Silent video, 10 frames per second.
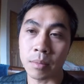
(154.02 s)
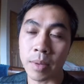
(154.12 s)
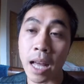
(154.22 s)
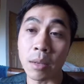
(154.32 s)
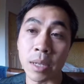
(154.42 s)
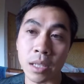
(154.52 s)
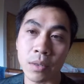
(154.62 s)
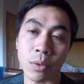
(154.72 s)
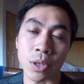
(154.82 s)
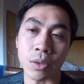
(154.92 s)
elements
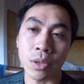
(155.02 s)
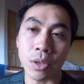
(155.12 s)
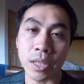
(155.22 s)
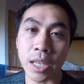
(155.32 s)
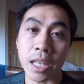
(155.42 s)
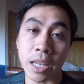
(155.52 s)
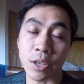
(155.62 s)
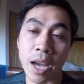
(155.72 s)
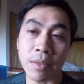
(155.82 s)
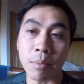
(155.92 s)
for you. So say like
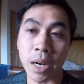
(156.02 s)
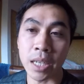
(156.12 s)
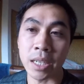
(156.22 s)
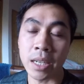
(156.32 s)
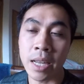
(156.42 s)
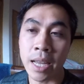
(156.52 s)
you have a button